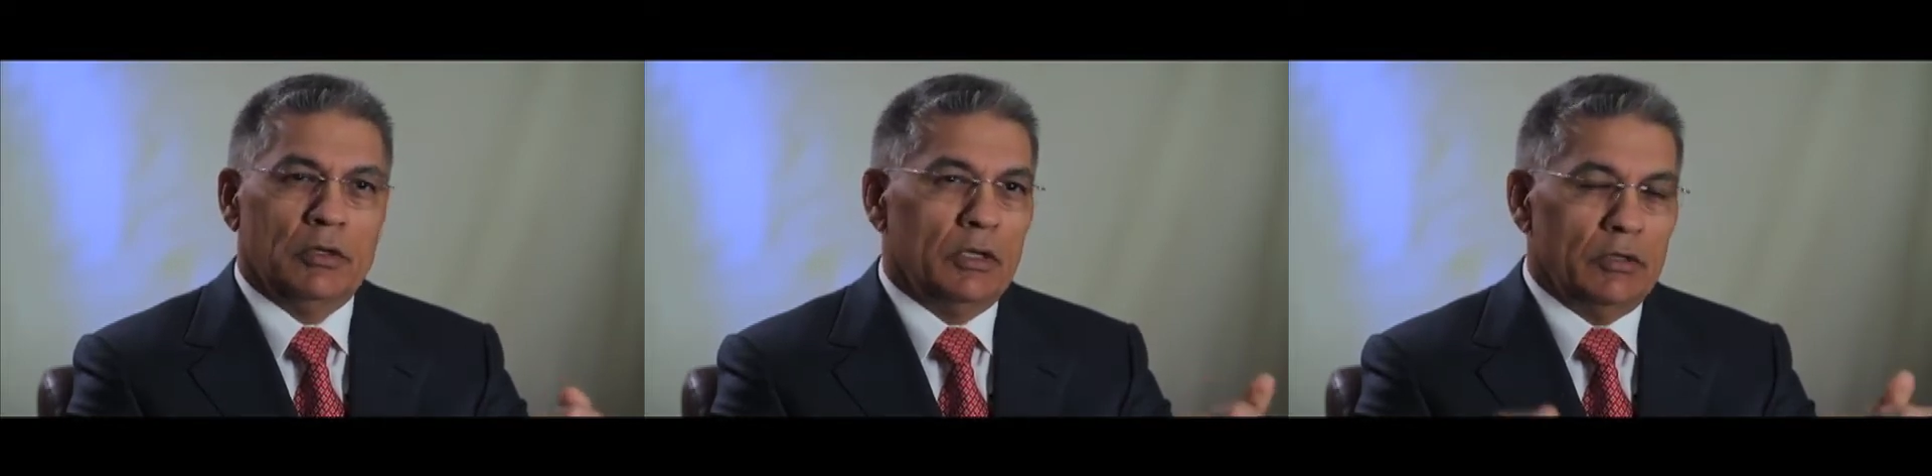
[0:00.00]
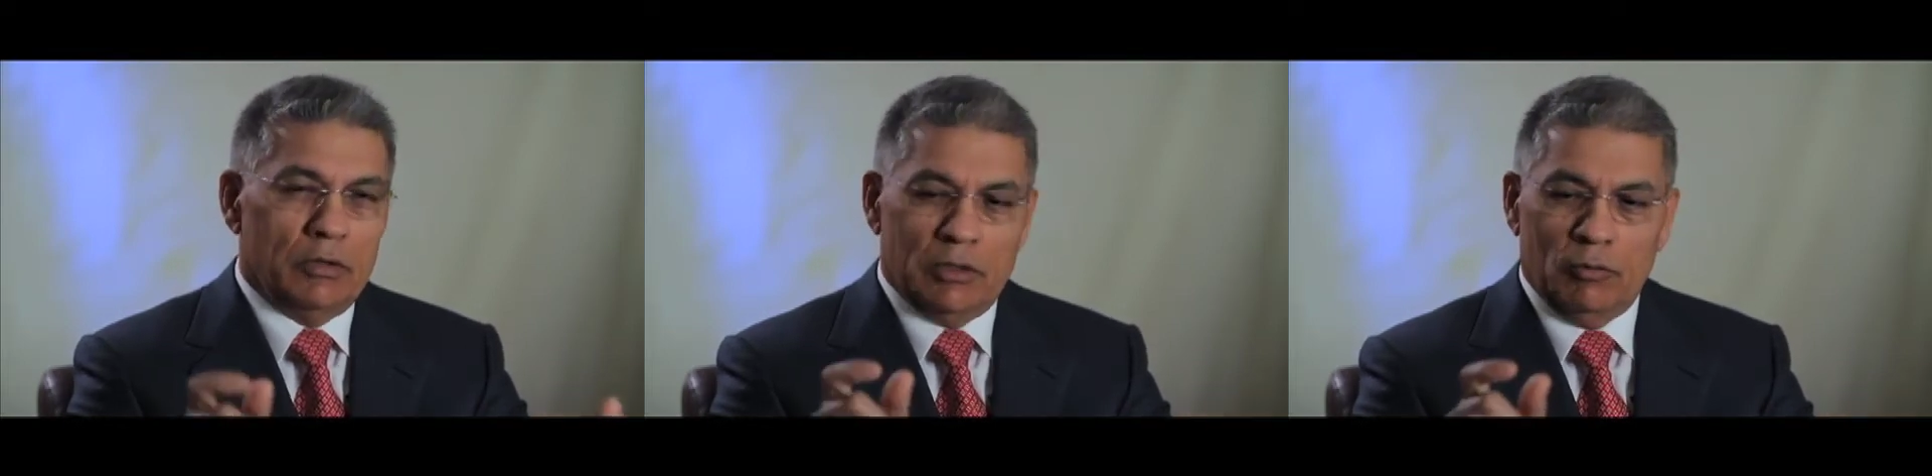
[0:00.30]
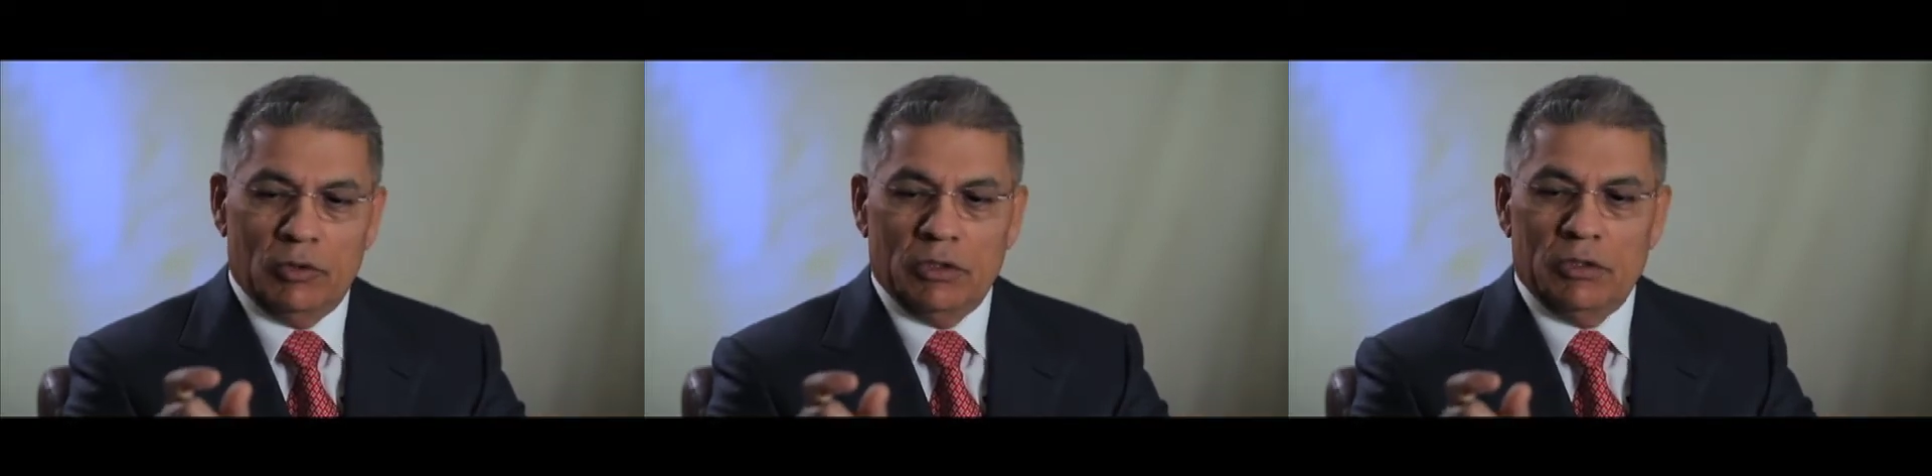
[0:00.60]
and you got a
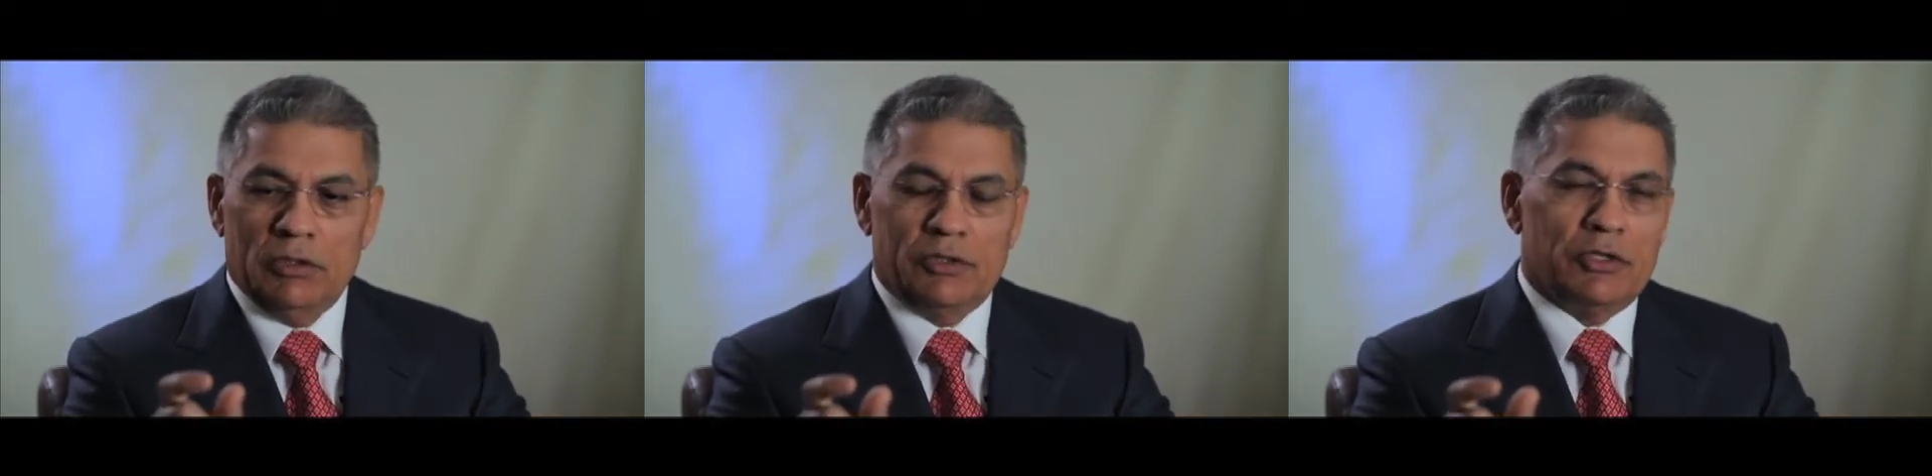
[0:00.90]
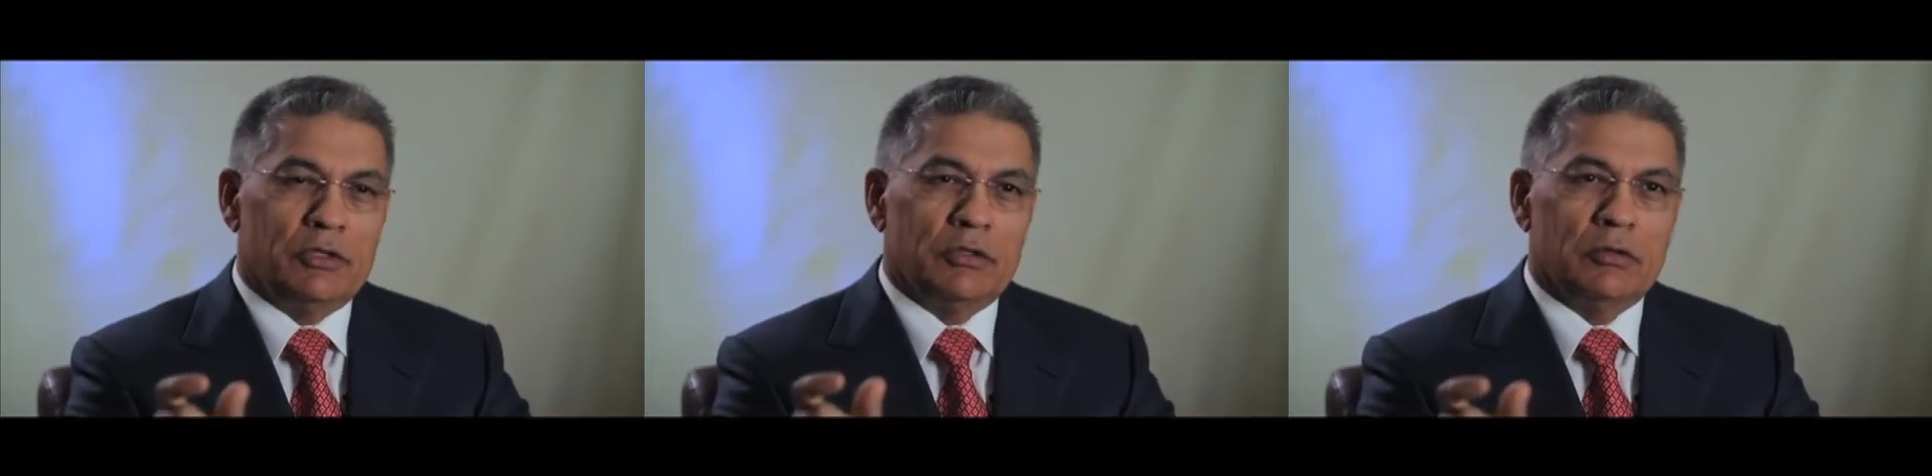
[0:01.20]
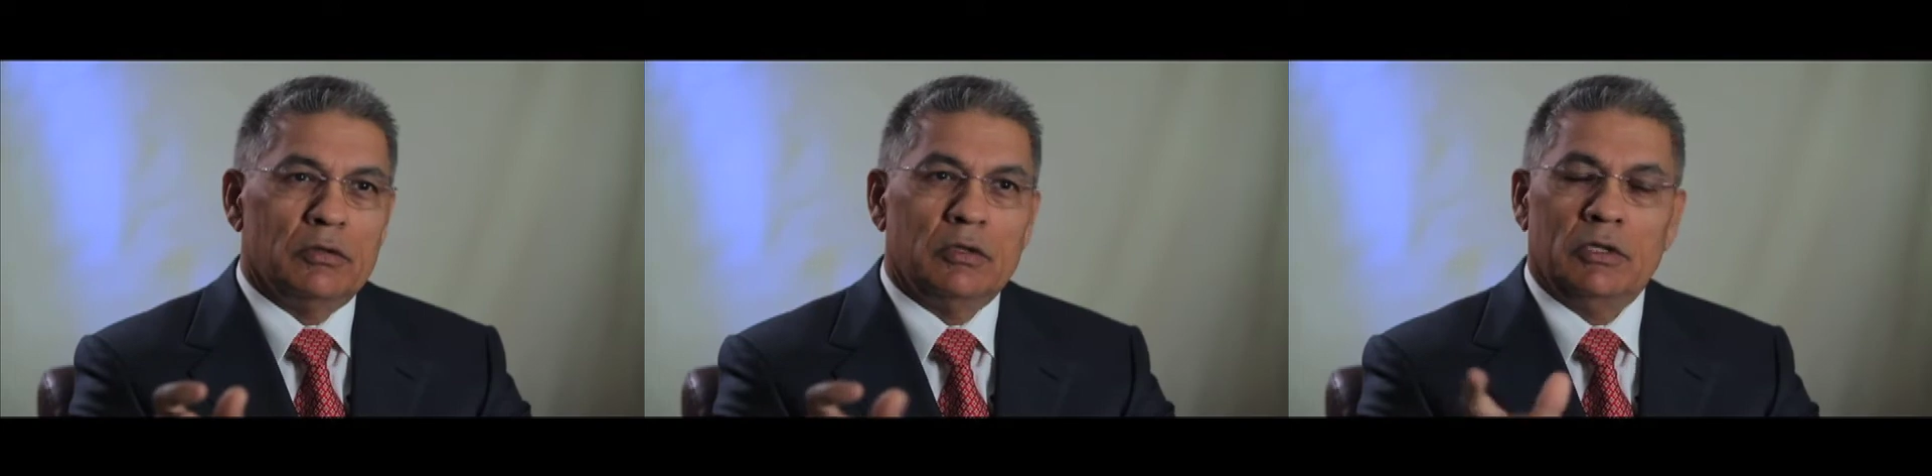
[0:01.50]
one little
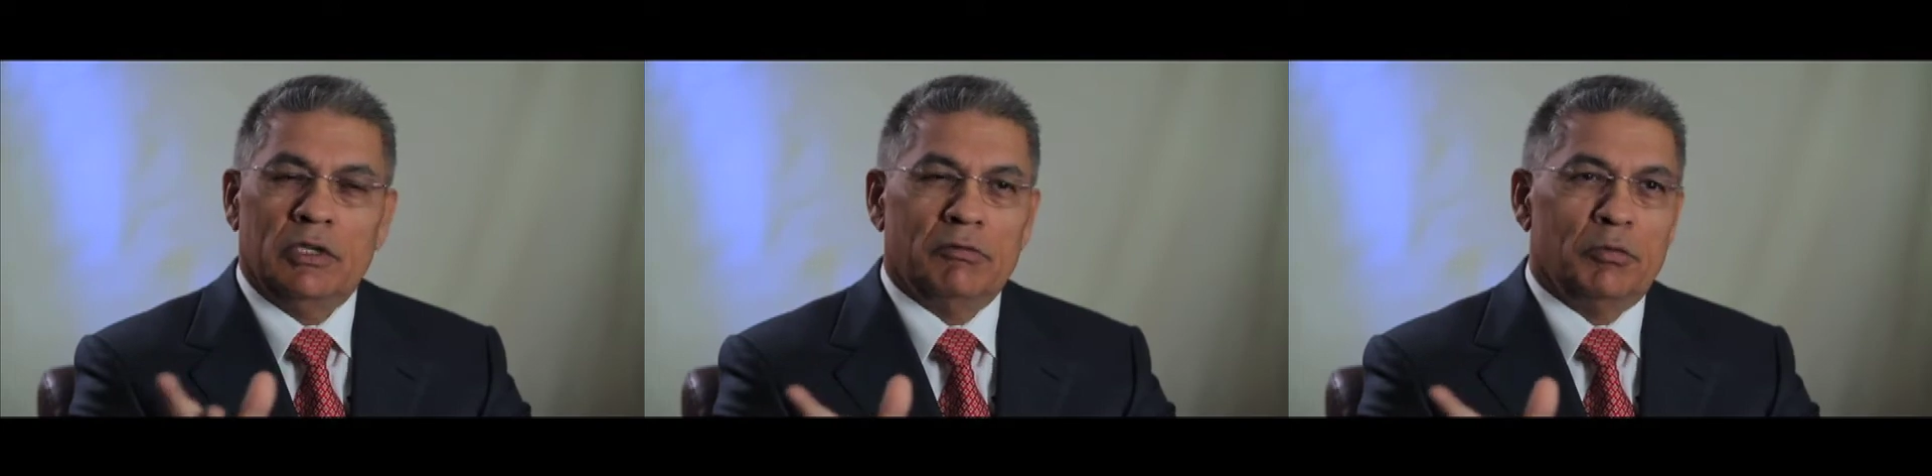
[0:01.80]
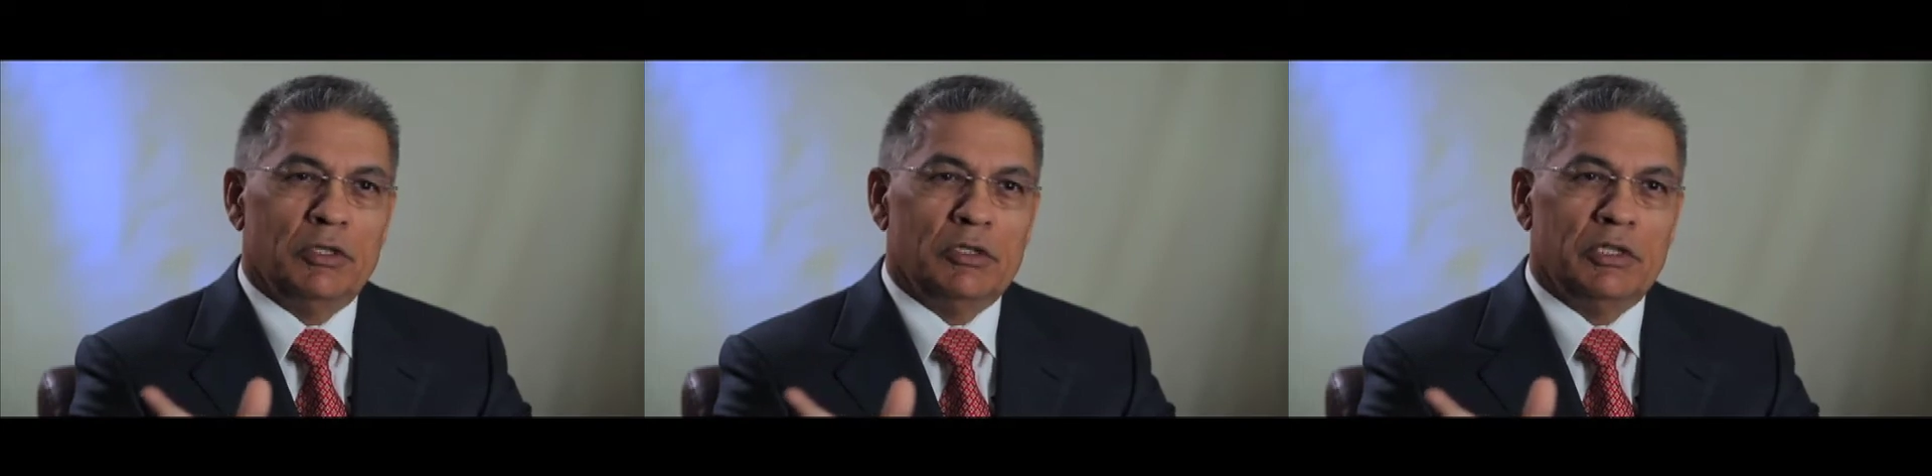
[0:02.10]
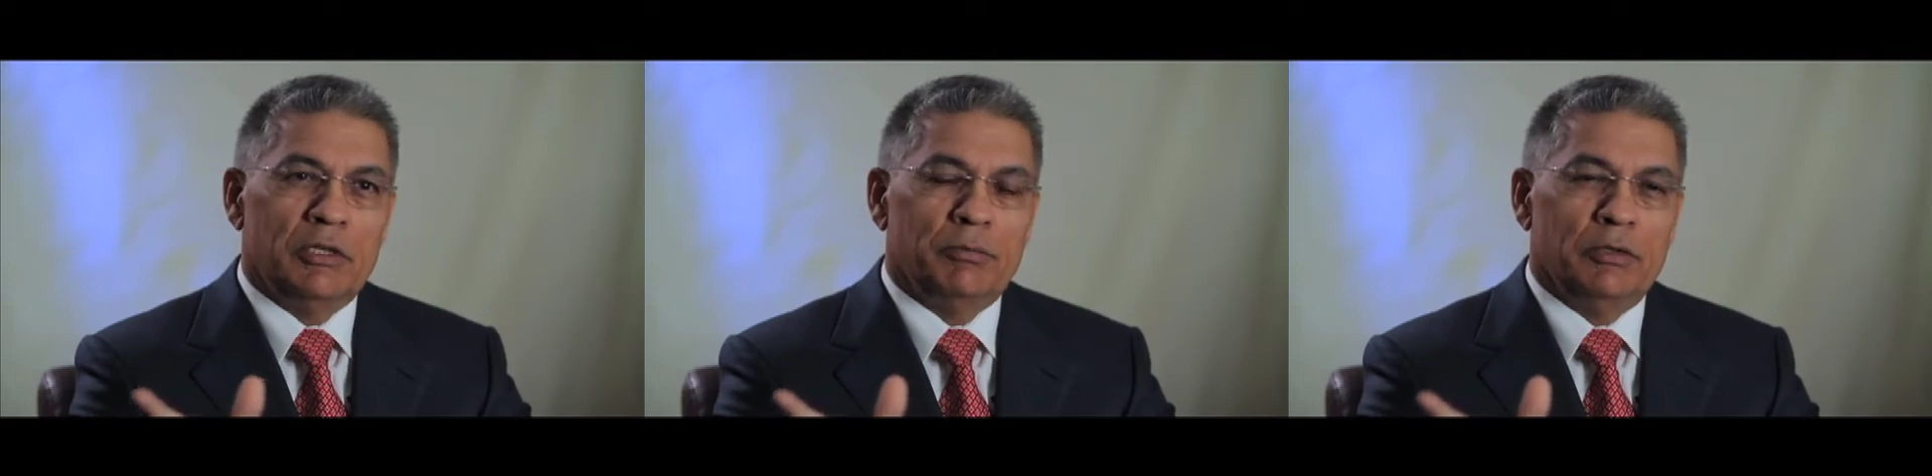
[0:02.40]
incision, and everybody
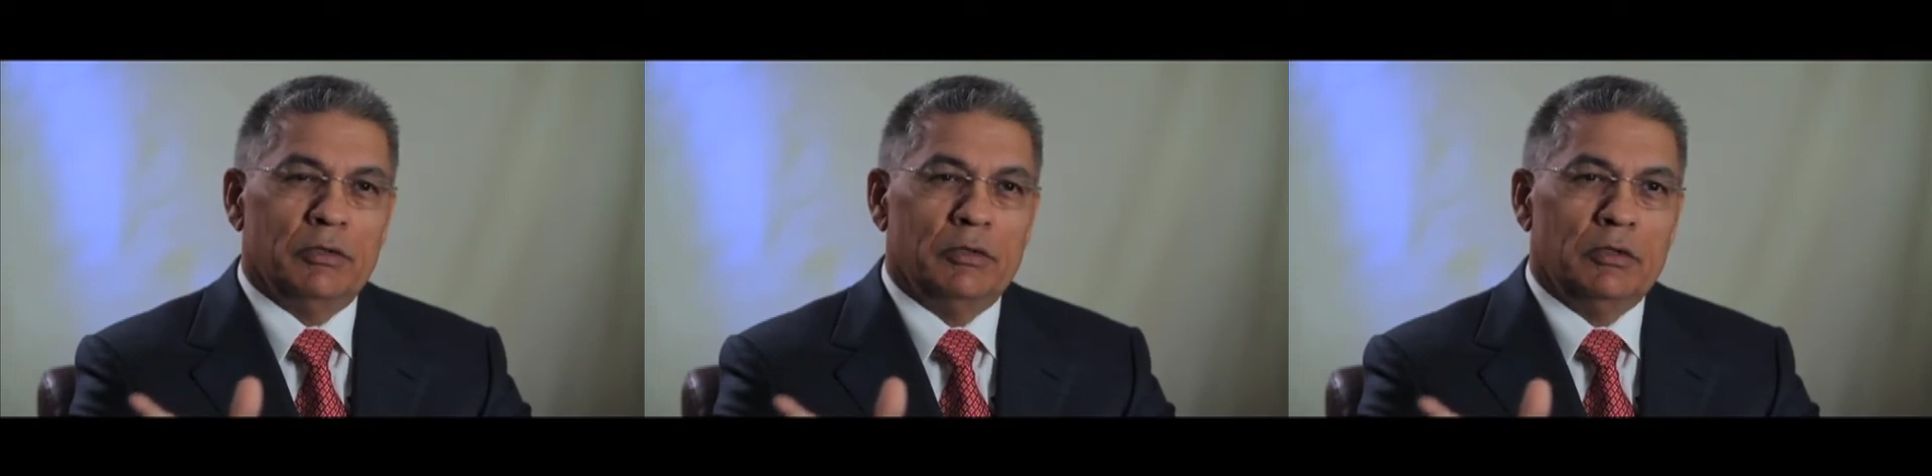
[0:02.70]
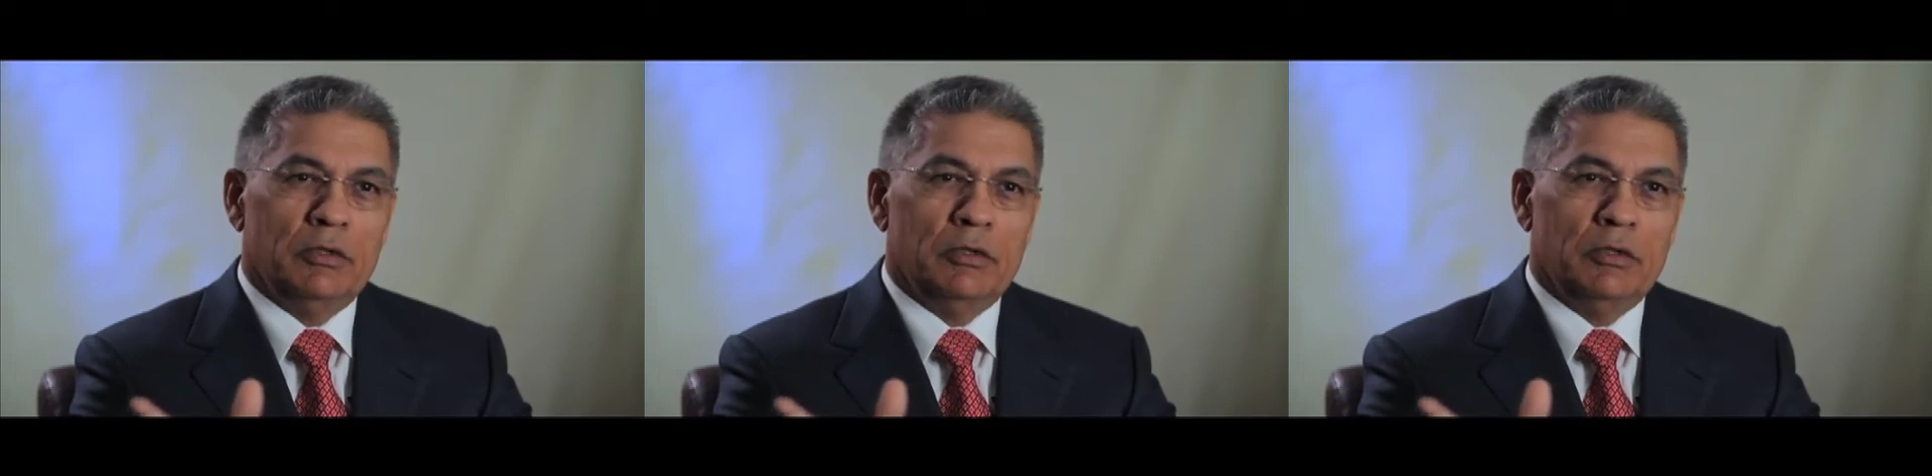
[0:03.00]
is happy.